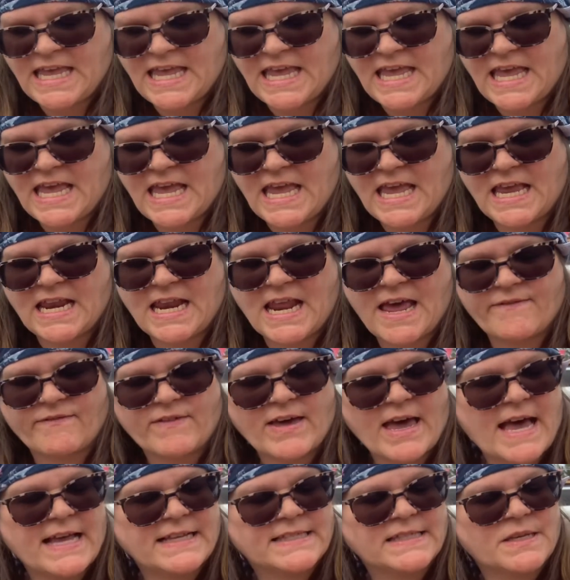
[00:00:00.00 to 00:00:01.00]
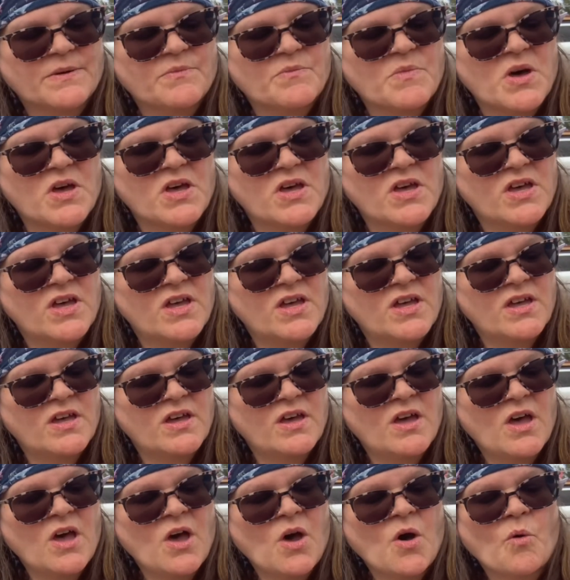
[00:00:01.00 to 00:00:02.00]
And I've got some
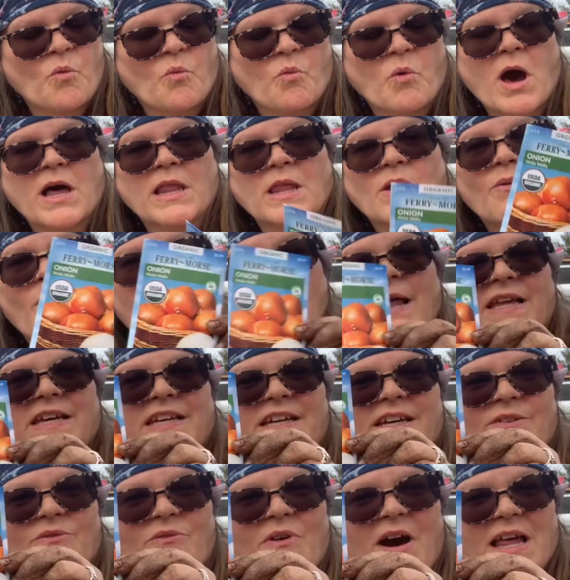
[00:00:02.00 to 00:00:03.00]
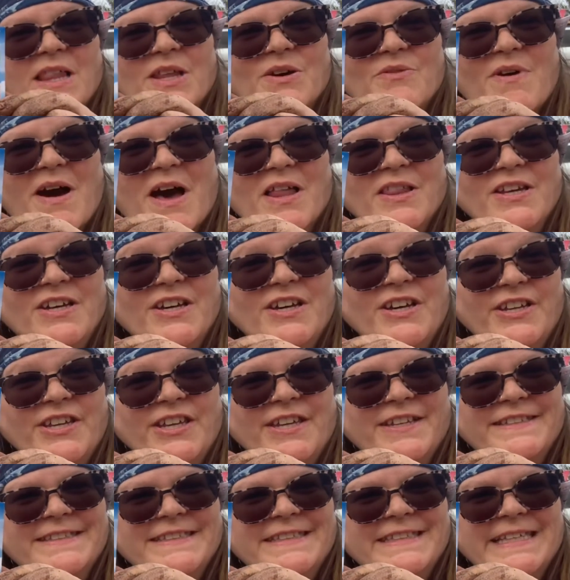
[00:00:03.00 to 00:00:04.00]
Walla Walla
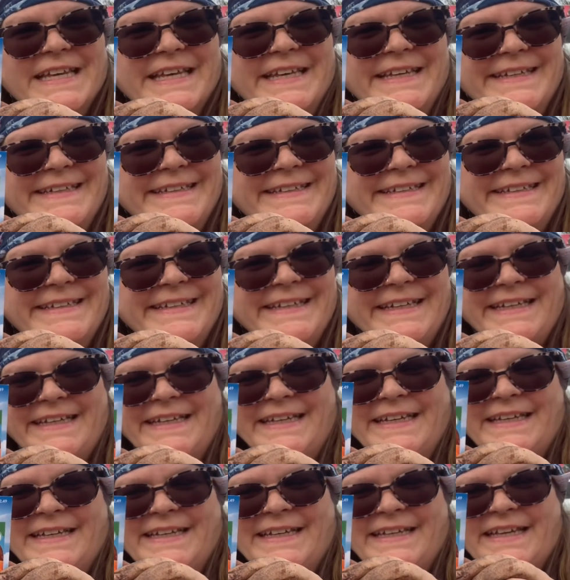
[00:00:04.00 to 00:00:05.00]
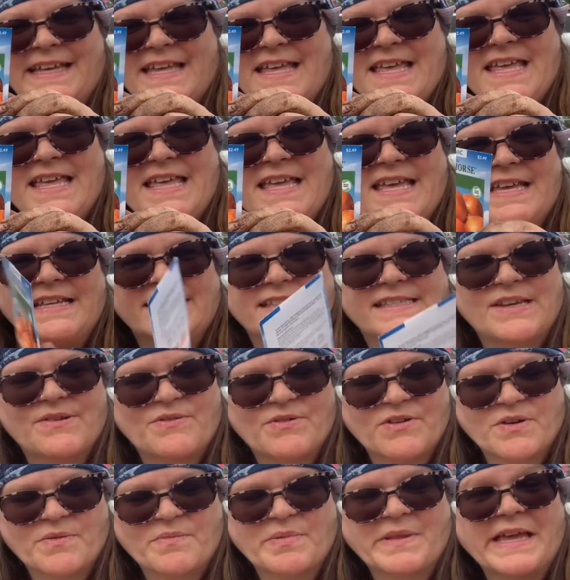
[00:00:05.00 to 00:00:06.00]
onions. And so we're
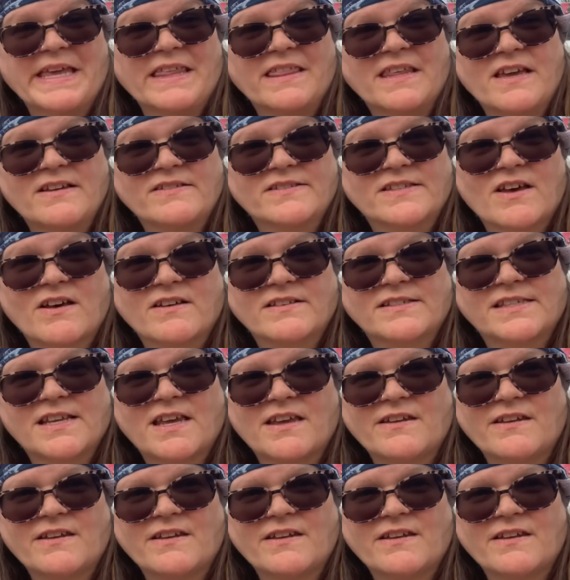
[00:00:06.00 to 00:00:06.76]
going to plant those also.